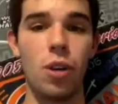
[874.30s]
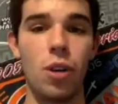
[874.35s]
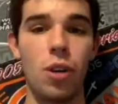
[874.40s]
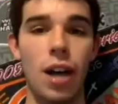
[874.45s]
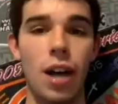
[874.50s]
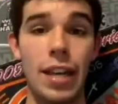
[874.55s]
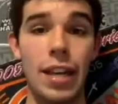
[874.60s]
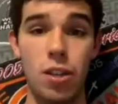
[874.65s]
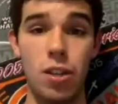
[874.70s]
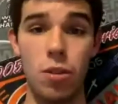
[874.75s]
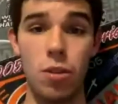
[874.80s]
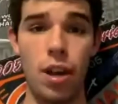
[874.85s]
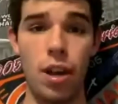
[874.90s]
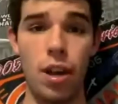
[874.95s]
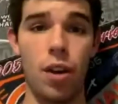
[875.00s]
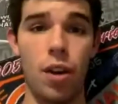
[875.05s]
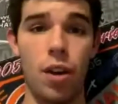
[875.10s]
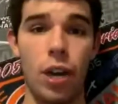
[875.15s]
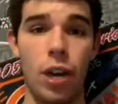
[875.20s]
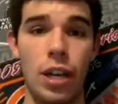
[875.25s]
IU
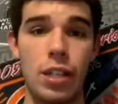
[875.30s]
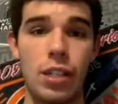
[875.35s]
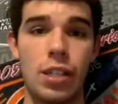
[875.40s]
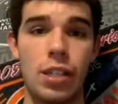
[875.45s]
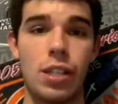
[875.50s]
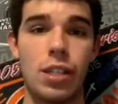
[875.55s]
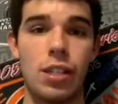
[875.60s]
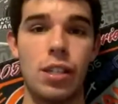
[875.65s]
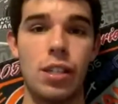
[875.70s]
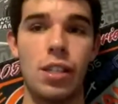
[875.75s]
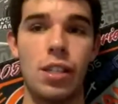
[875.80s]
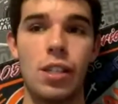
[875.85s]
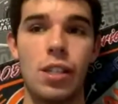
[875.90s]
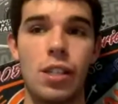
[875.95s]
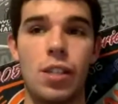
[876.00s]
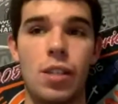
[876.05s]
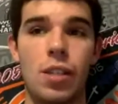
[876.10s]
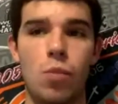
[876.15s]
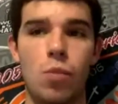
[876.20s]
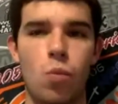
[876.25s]
now, as
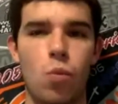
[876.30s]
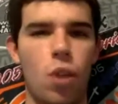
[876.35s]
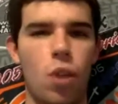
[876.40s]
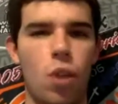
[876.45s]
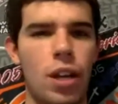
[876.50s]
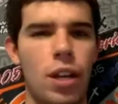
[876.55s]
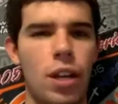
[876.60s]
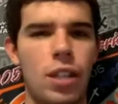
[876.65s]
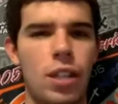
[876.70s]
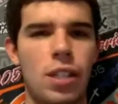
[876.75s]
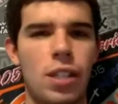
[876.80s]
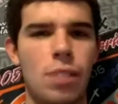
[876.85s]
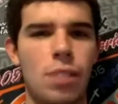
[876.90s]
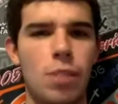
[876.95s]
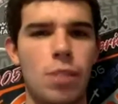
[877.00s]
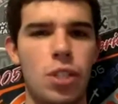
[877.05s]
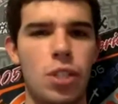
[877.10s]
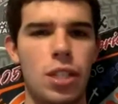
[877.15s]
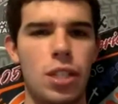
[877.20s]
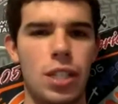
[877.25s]
he's won
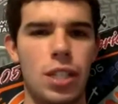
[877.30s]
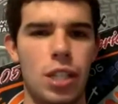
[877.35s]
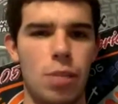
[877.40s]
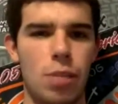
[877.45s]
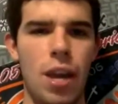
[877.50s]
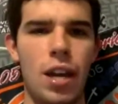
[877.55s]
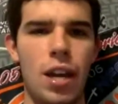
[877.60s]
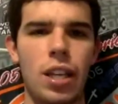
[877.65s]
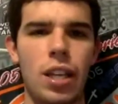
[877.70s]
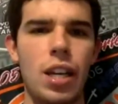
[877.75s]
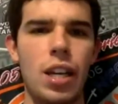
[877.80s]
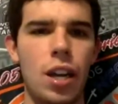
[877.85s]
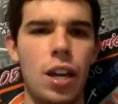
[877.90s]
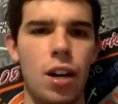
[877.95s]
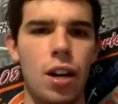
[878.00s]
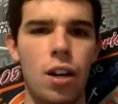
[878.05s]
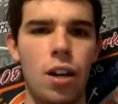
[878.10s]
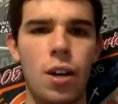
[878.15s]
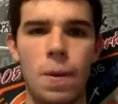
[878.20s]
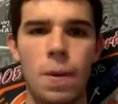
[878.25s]
Michigan Sixth Man of the
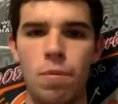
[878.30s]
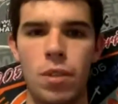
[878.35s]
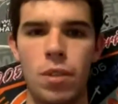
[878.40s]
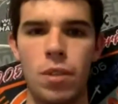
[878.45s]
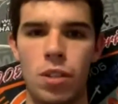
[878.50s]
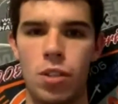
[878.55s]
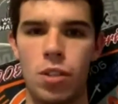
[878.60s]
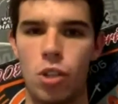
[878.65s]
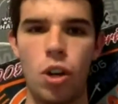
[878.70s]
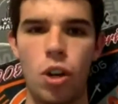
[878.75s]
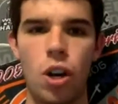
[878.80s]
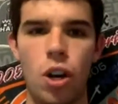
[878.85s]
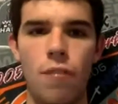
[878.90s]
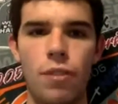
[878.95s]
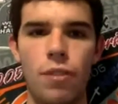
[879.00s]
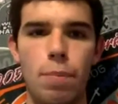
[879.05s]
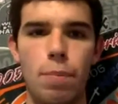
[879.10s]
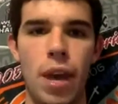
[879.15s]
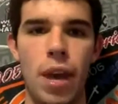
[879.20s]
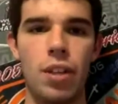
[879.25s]
Year. He's good off
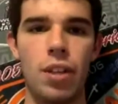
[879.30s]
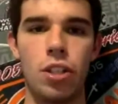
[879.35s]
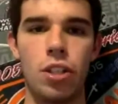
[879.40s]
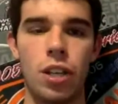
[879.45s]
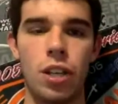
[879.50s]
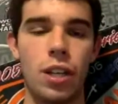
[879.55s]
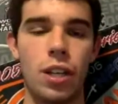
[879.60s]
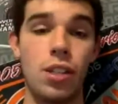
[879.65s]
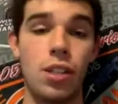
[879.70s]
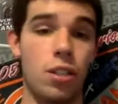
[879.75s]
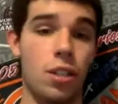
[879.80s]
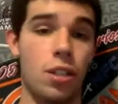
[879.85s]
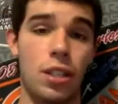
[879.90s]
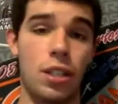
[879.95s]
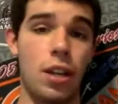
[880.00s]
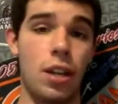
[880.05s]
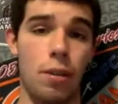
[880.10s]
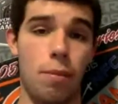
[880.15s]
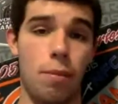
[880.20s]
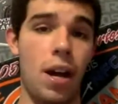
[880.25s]
the bench, and he's just
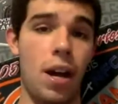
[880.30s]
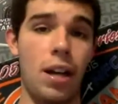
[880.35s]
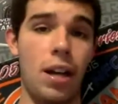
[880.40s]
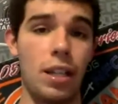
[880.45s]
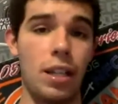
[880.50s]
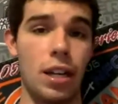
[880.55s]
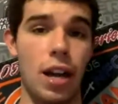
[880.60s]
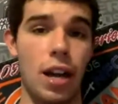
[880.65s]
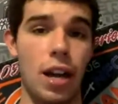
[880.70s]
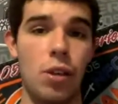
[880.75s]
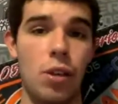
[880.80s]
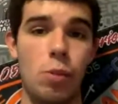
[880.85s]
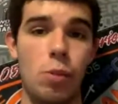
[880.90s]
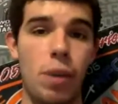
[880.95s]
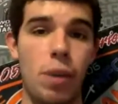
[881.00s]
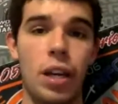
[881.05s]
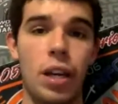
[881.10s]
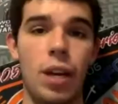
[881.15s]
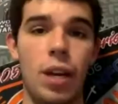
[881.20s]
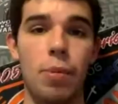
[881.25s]
another body that IU's
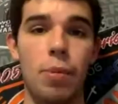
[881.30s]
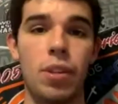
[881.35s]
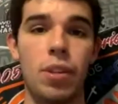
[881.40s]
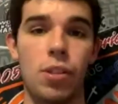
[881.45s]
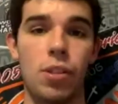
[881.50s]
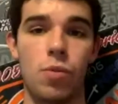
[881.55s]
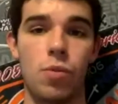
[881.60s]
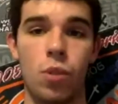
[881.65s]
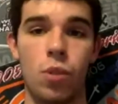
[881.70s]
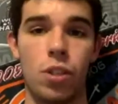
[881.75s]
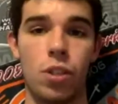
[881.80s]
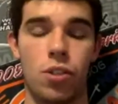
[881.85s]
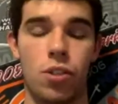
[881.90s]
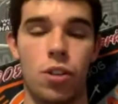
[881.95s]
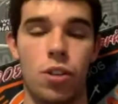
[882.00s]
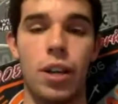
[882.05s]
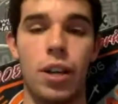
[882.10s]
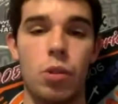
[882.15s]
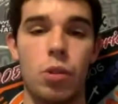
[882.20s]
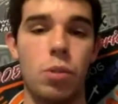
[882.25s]
picking up in this what's
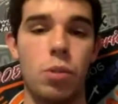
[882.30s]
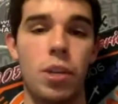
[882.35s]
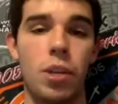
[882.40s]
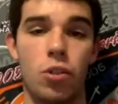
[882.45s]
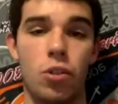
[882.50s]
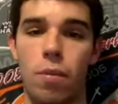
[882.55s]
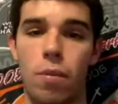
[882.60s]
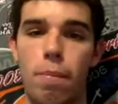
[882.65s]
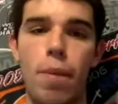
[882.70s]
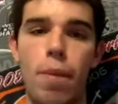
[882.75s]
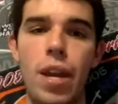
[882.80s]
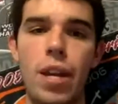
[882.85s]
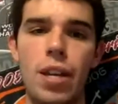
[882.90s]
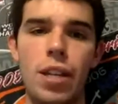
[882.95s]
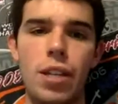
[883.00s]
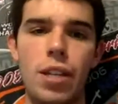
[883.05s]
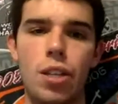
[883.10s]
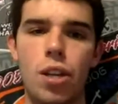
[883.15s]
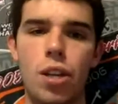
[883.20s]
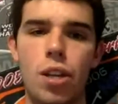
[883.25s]
turning out to be a
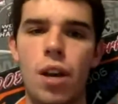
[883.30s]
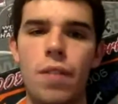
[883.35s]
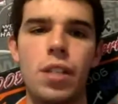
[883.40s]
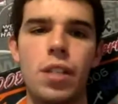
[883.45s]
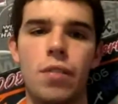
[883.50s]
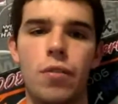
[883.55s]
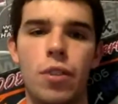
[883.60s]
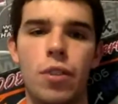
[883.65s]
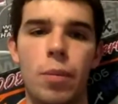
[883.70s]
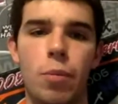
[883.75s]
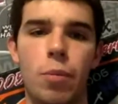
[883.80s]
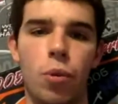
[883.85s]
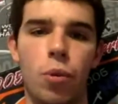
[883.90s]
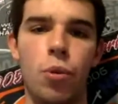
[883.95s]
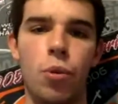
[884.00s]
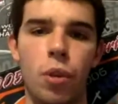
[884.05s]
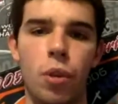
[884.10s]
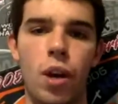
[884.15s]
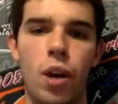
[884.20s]
tremendous offseason for them.